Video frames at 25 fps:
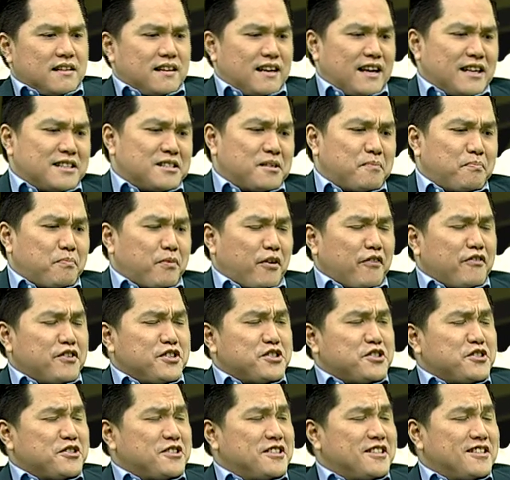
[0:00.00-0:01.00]
As a
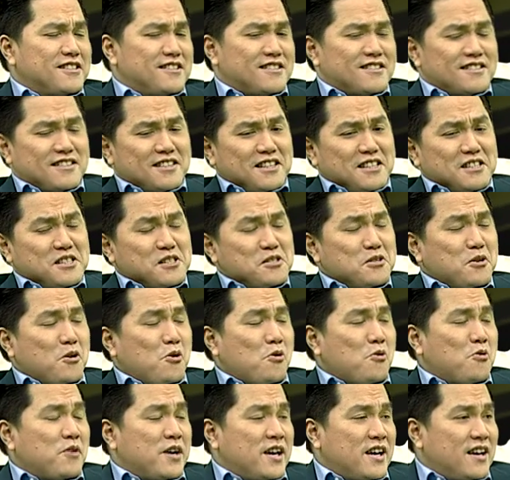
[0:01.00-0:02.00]
professional, is no
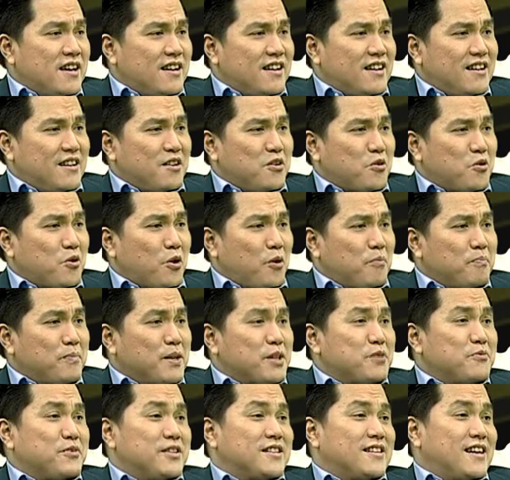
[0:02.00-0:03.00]
way you
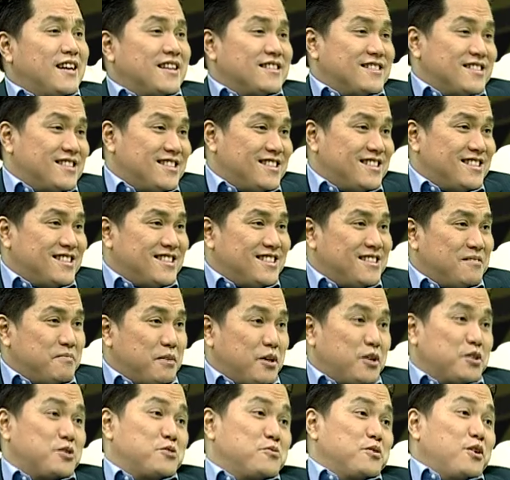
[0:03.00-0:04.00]
compete with us
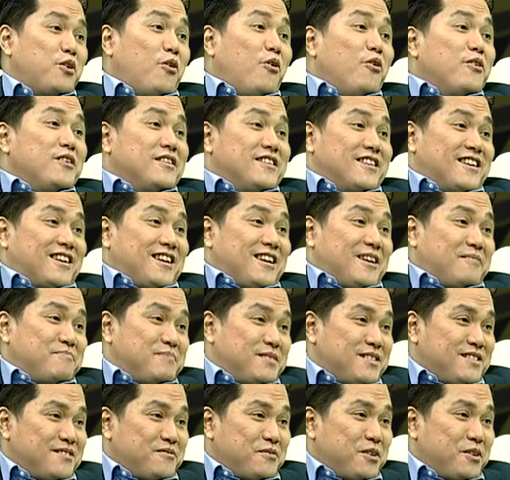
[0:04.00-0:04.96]
because we own the clubs,